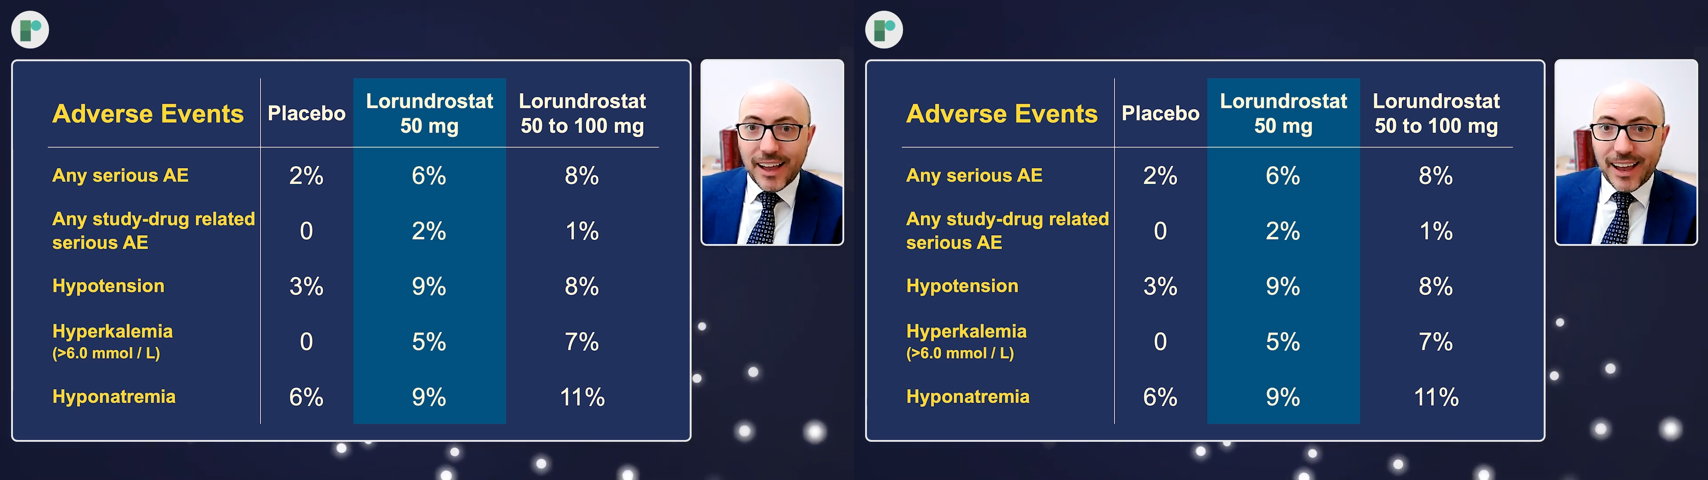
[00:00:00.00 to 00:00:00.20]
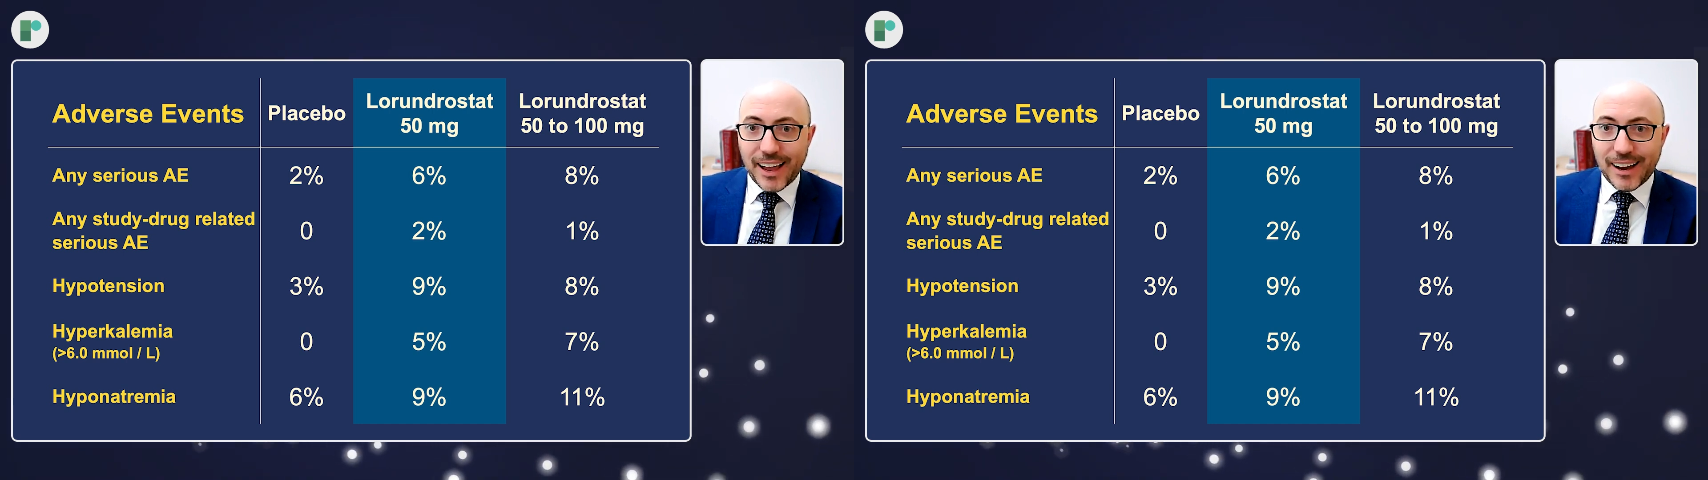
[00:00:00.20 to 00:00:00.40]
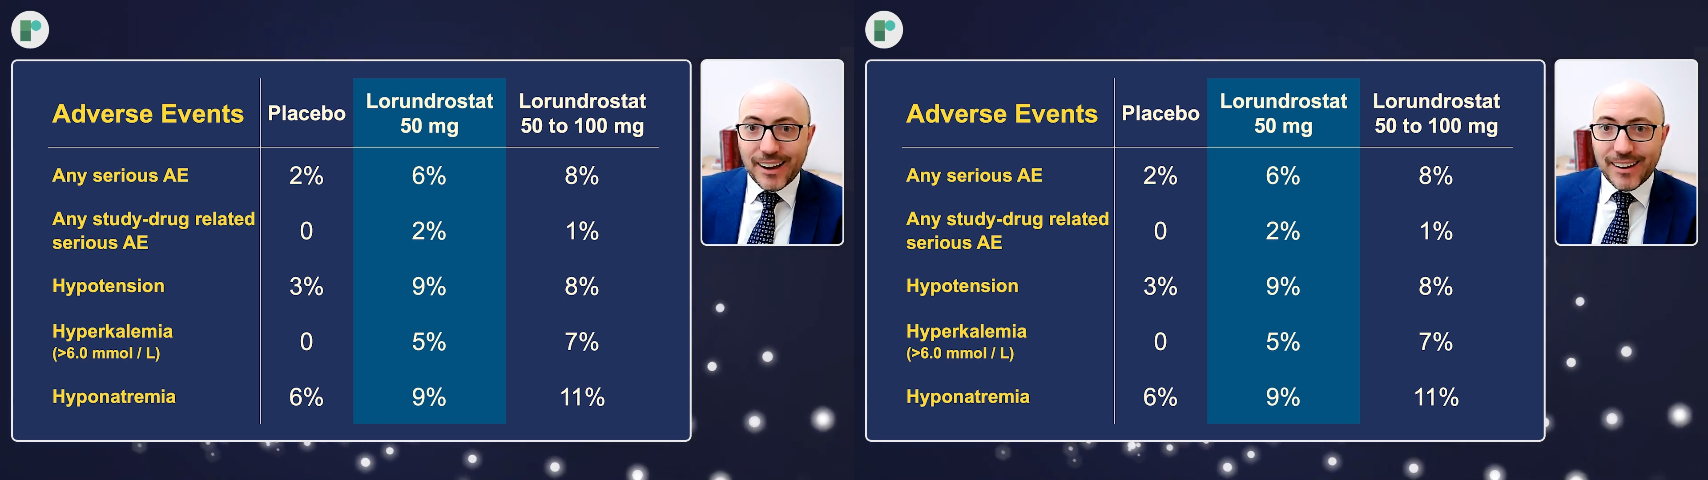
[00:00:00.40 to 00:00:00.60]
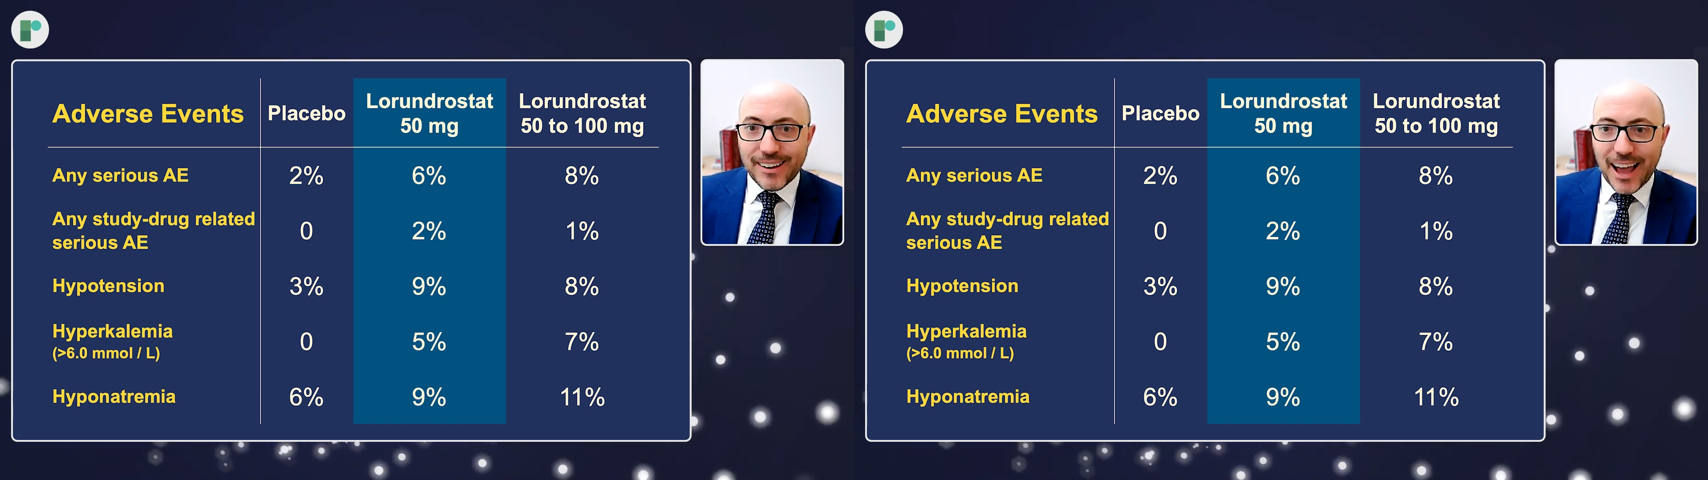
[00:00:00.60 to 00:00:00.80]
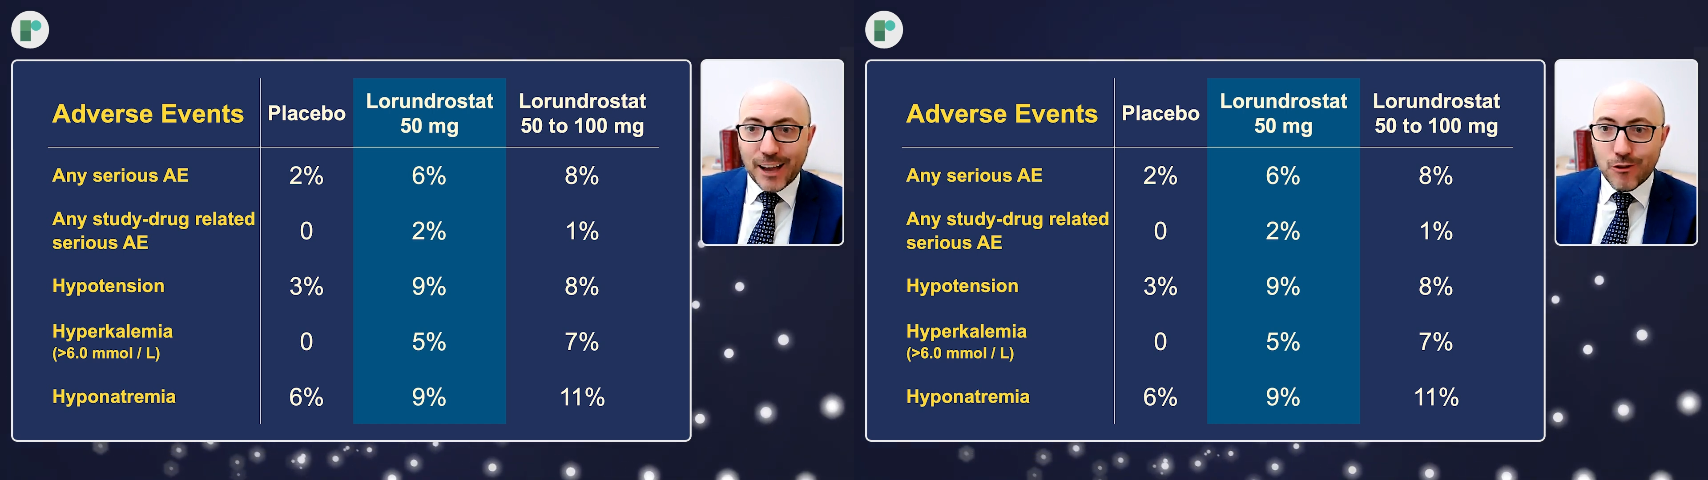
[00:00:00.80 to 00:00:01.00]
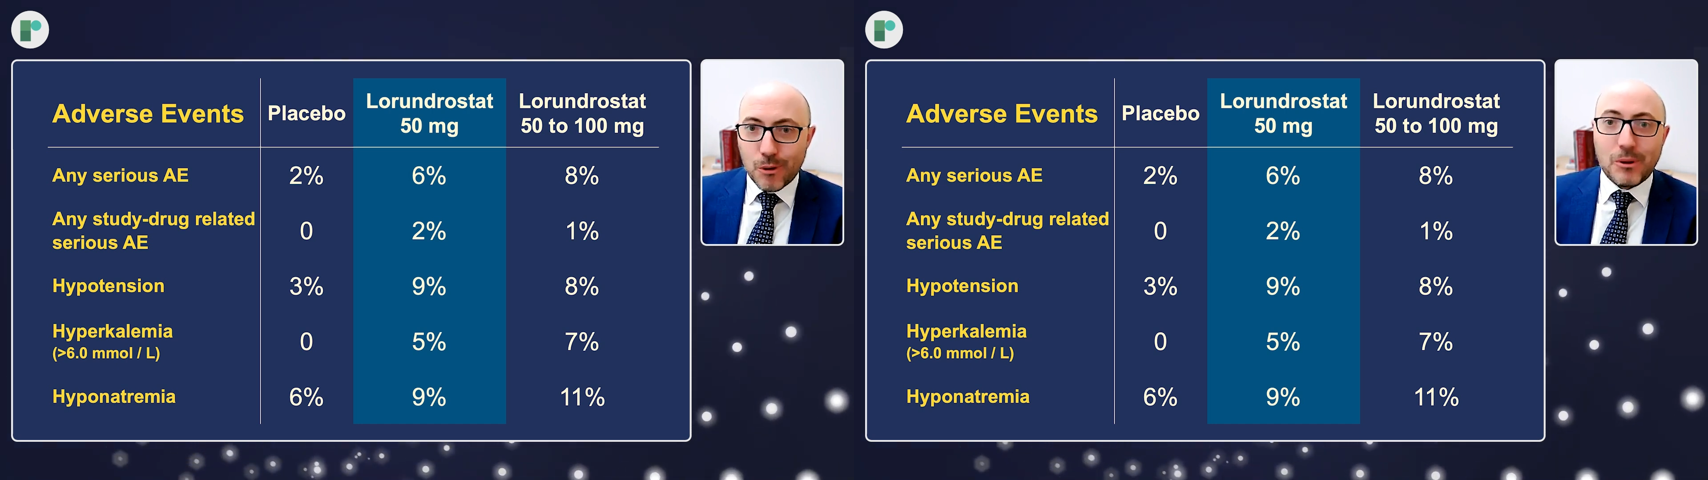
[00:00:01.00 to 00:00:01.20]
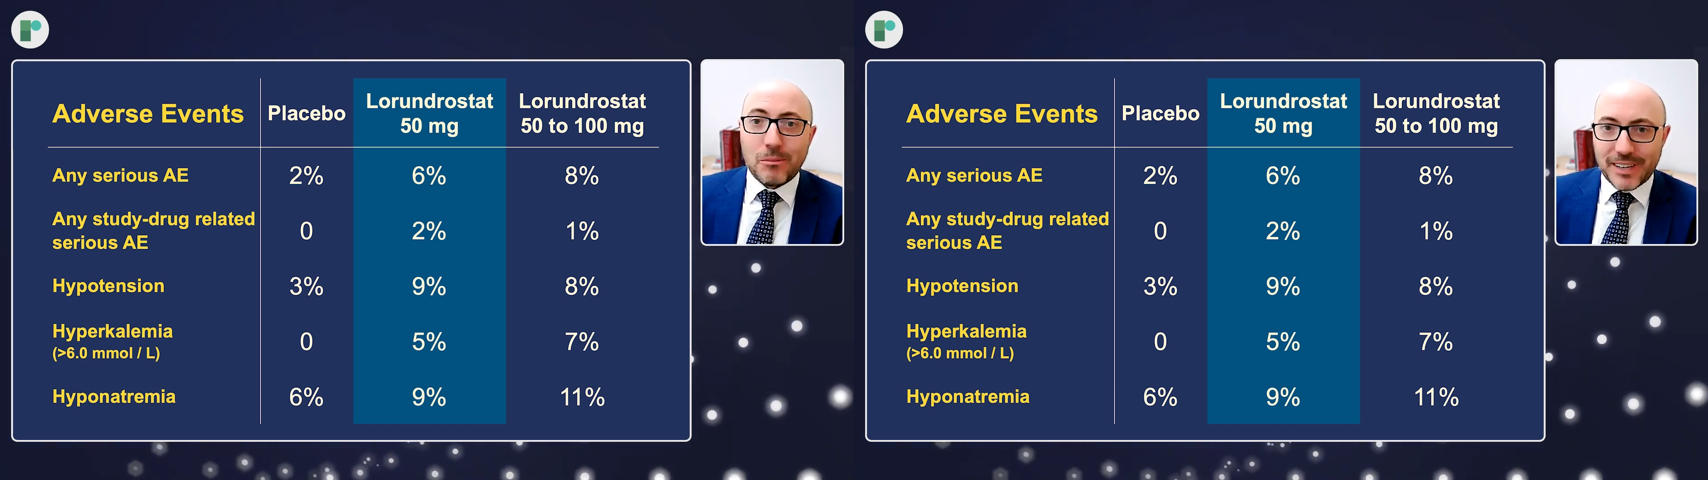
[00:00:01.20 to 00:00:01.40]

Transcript: and had normal